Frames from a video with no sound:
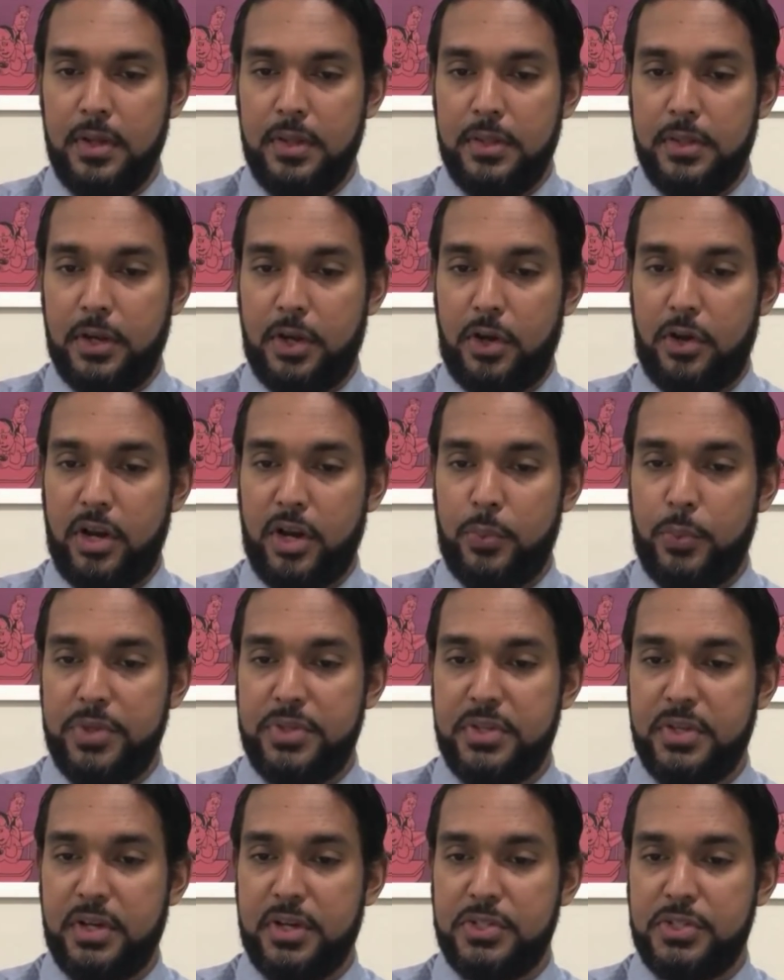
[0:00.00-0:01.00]
The correct way
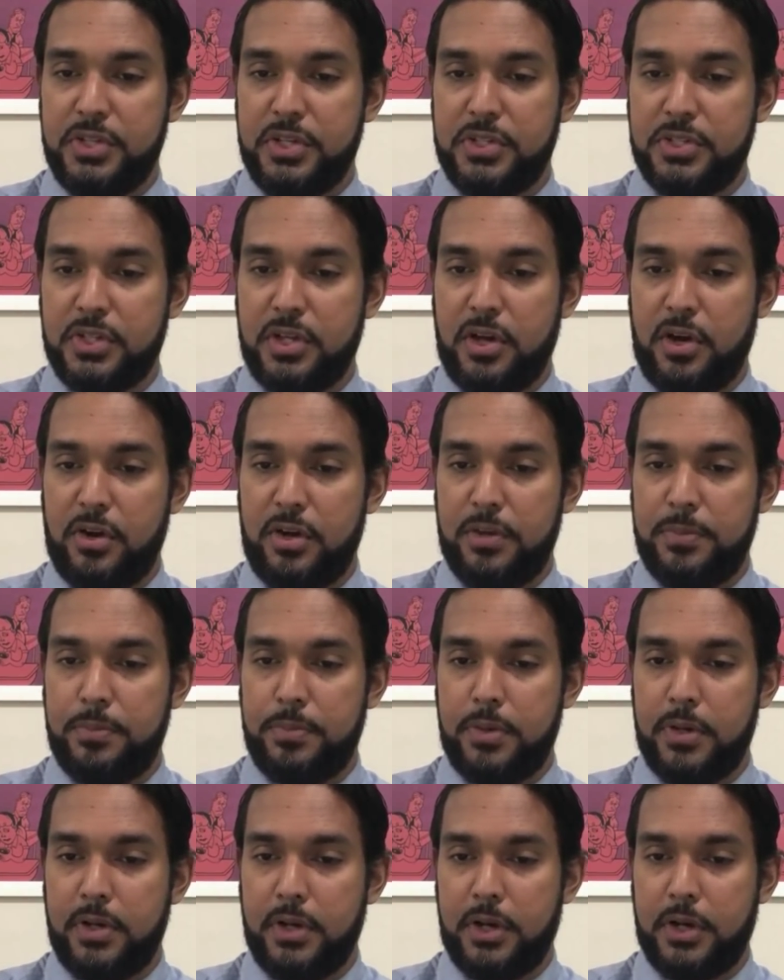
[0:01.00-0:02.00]
to adjust current
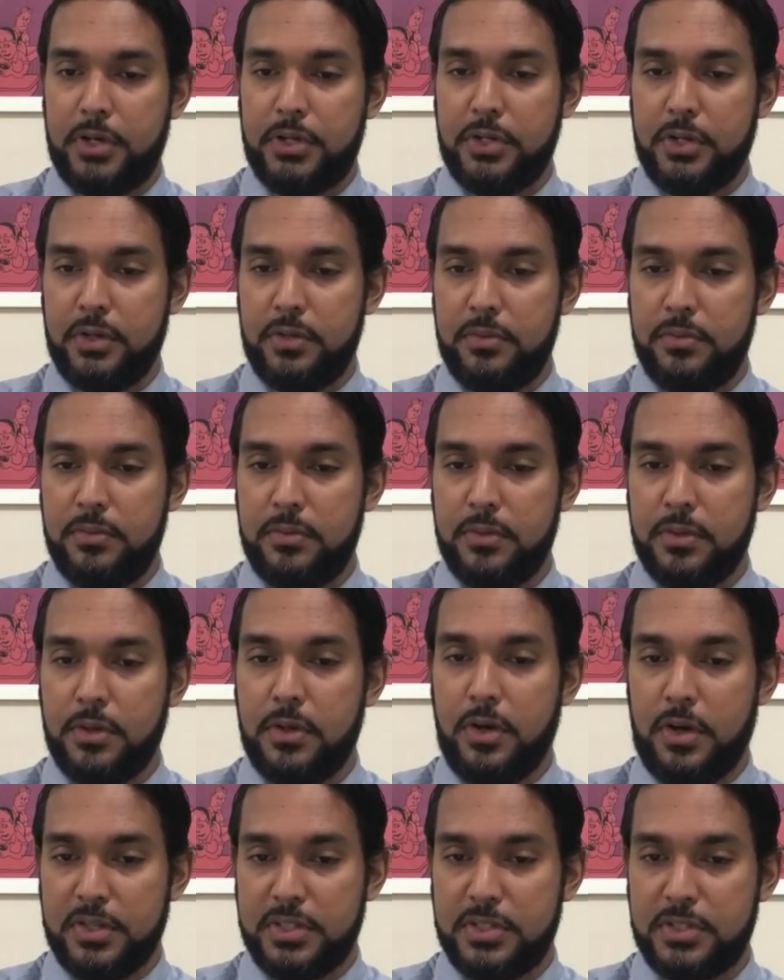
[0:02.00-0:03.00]
production
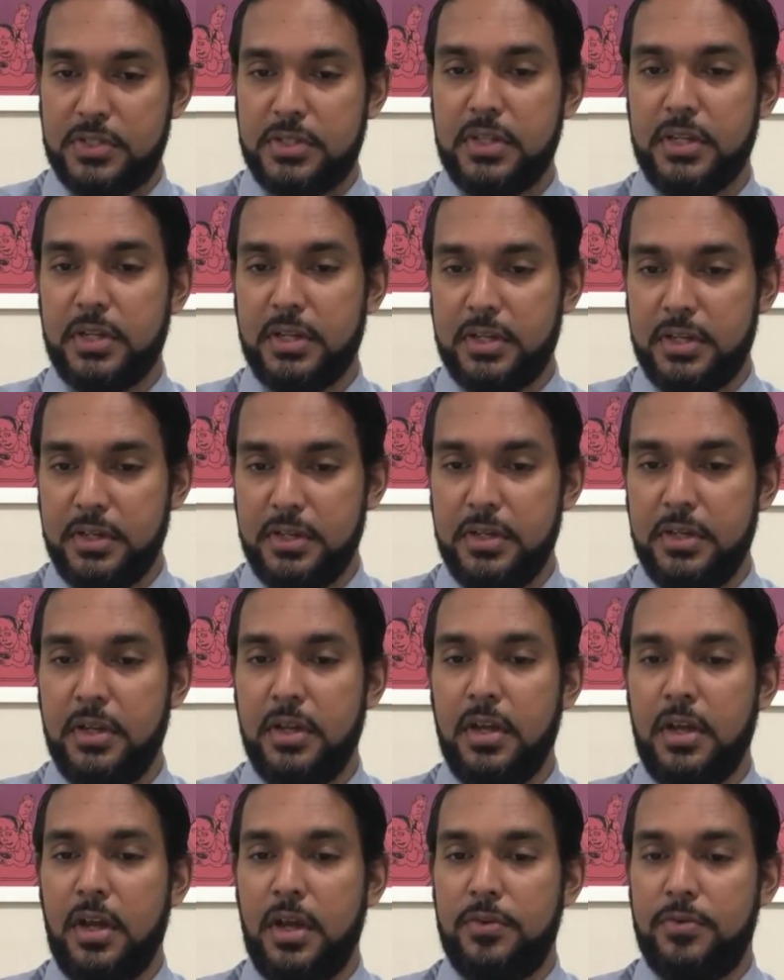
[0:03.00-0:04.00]
costs incurred
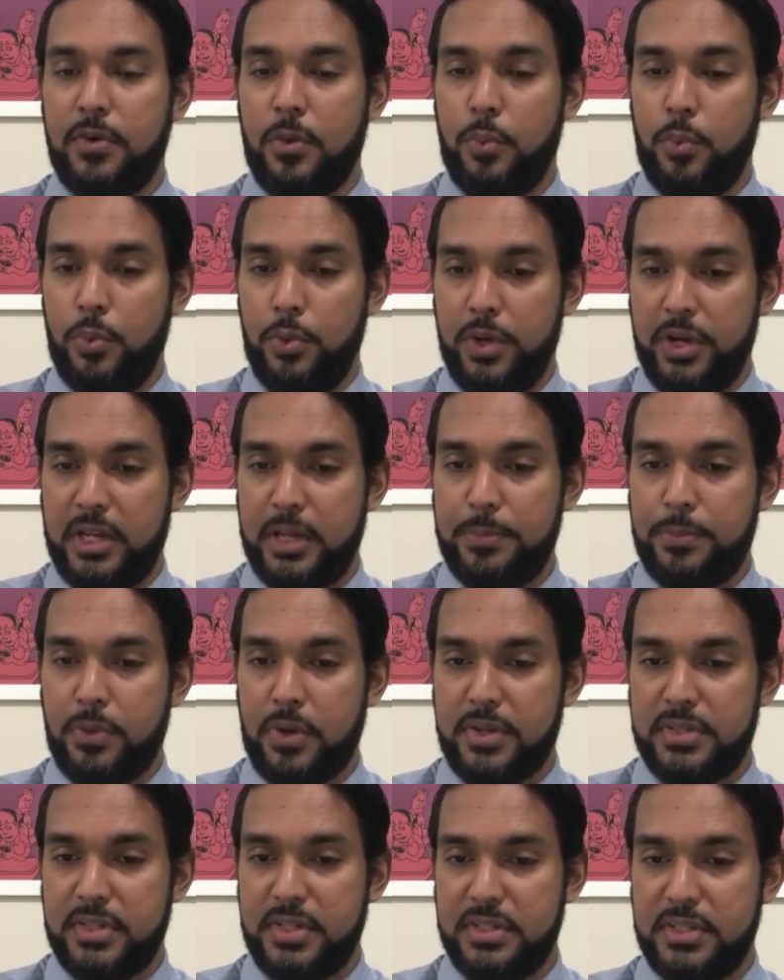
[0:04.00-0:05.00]
for work in
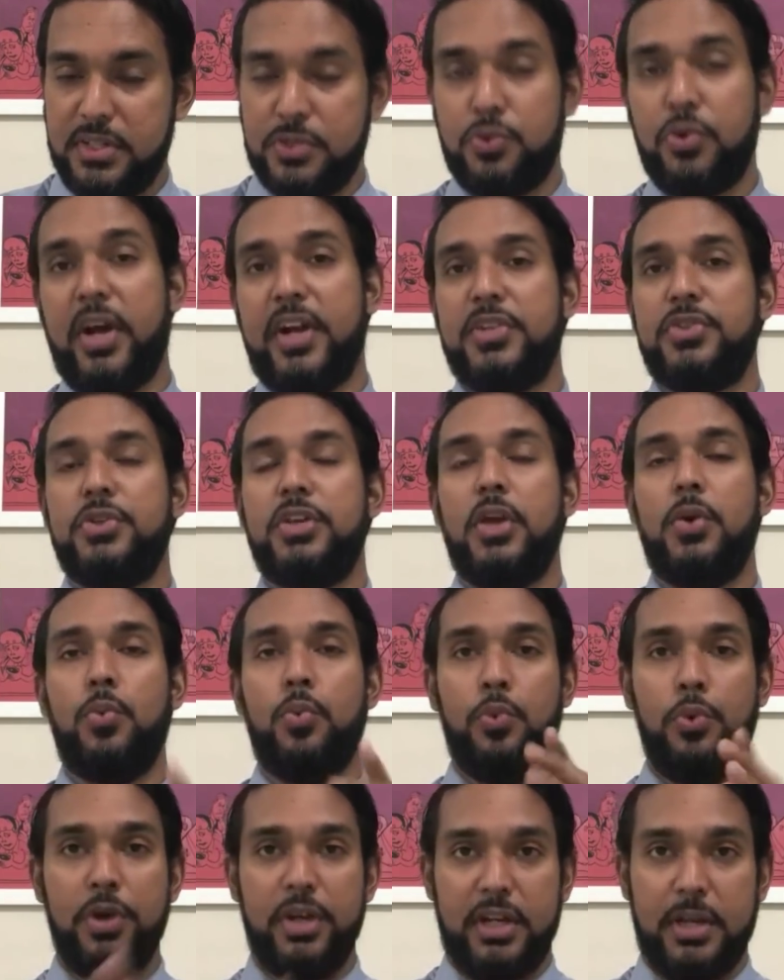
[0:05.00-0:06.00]
process is right. So your
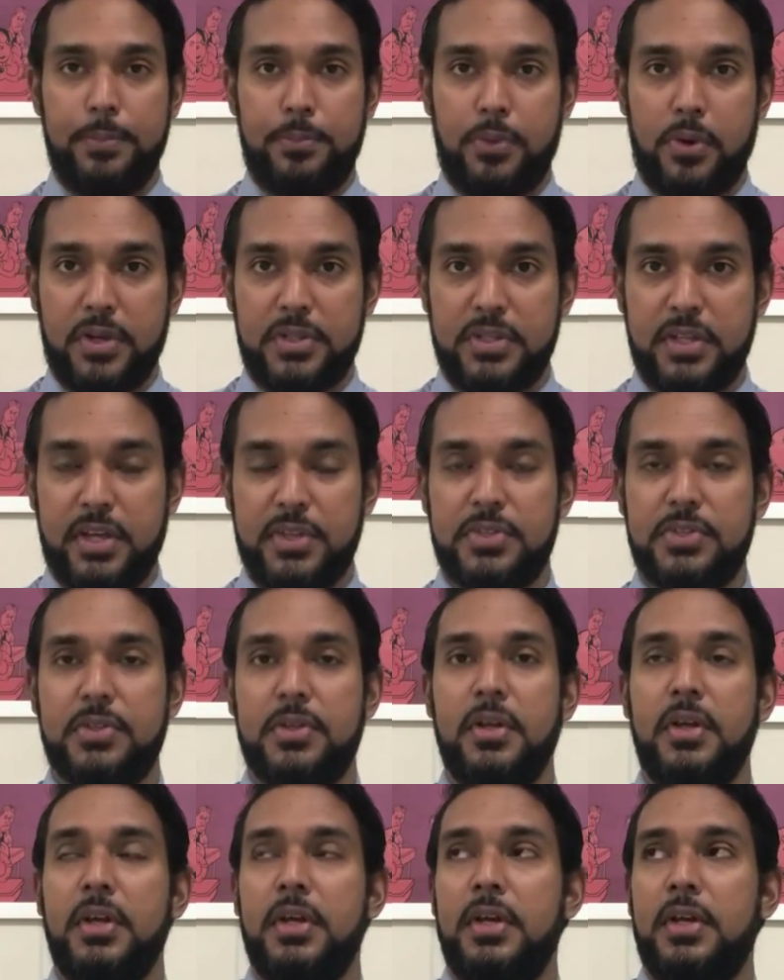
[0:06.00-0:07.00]
work in process.